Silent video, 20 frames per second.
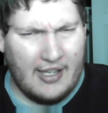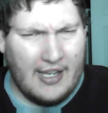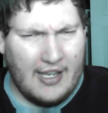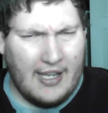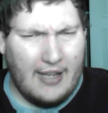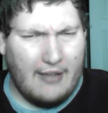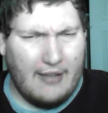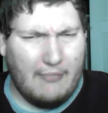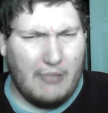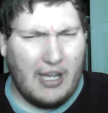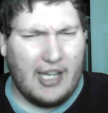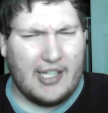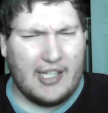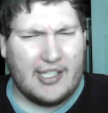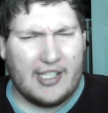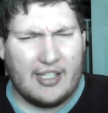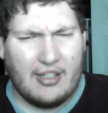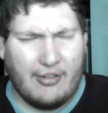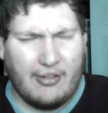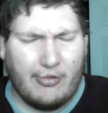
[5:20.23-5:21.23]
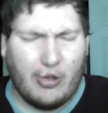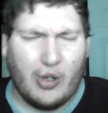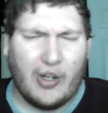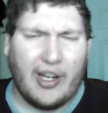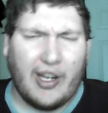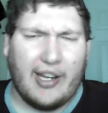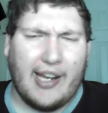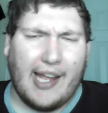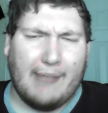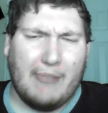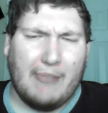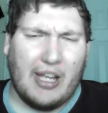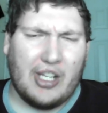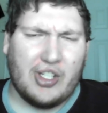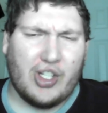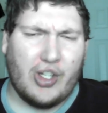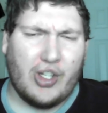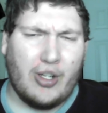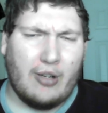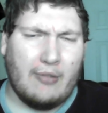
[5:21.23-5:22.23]
Base, quirky
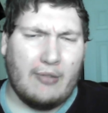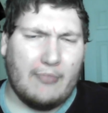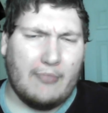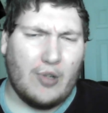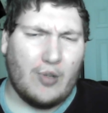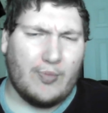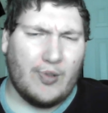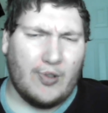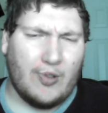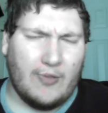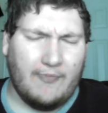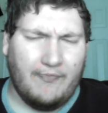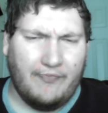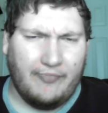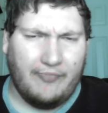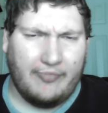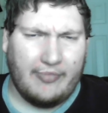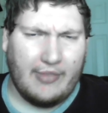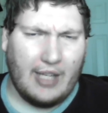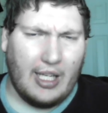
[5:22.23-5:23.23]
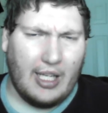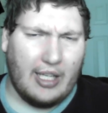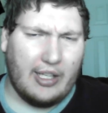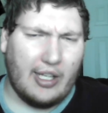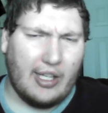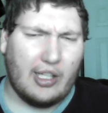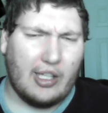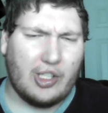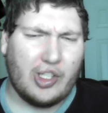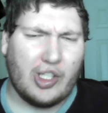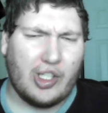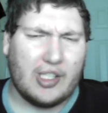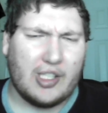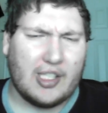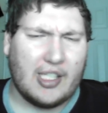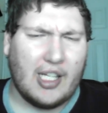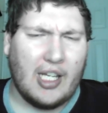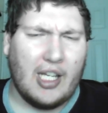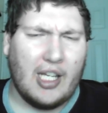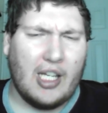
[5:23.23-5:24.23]
dimension, mobile. Intelligence,
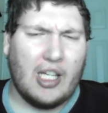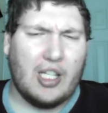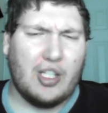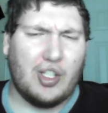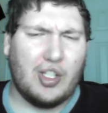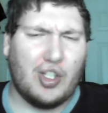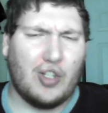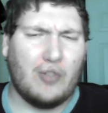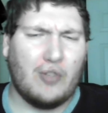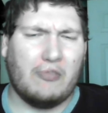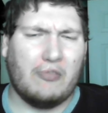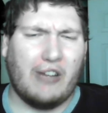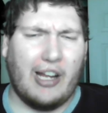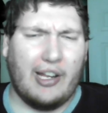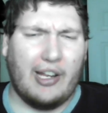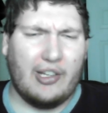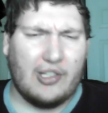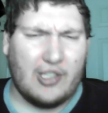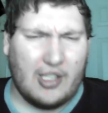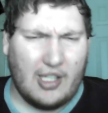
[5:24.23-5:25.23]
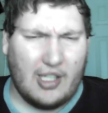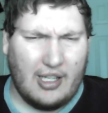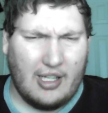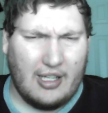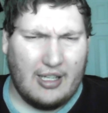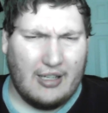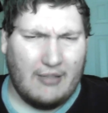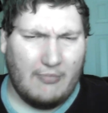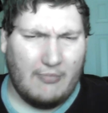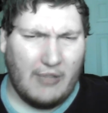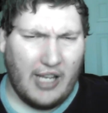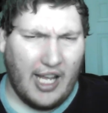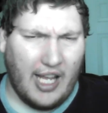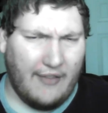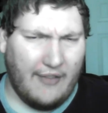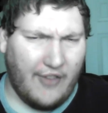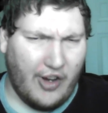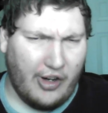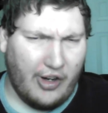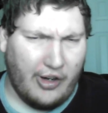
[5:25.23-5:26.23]
two brains.
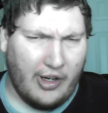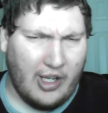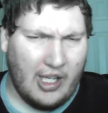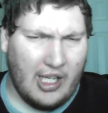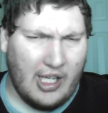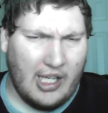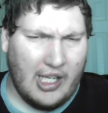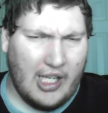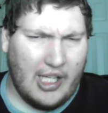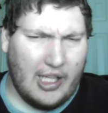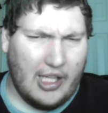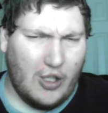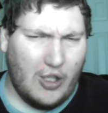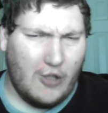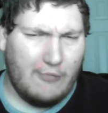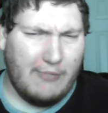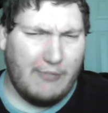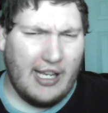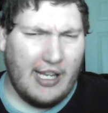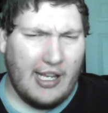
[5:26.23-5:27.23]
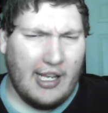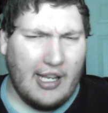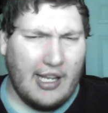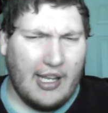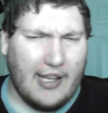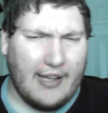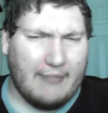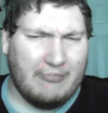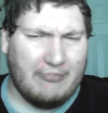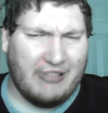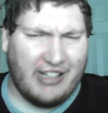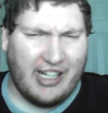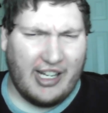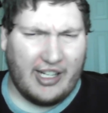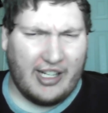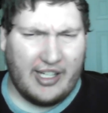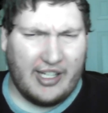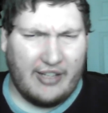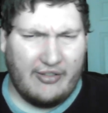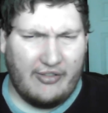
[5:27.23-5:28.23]
Behavior, loopy yet
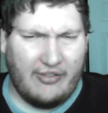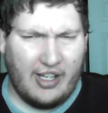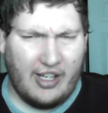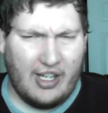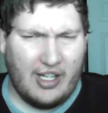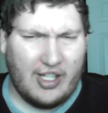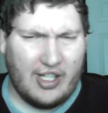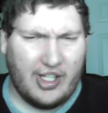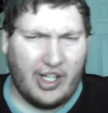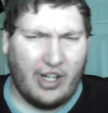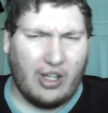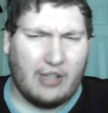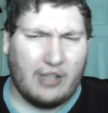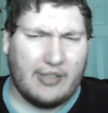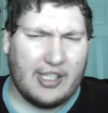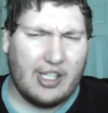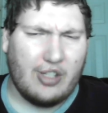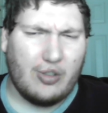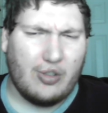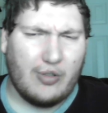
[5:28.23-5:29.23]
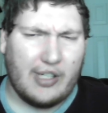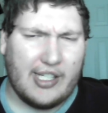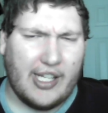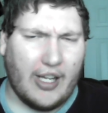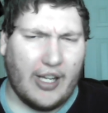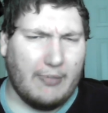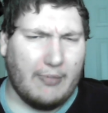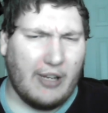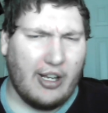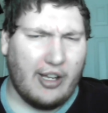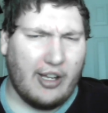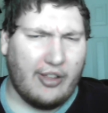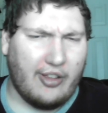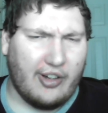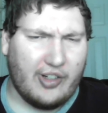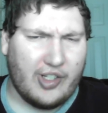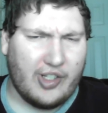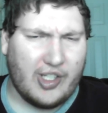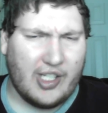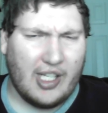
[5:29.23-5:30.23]
protective. She always enjoys helping
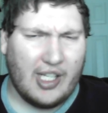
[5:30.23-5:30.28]
others.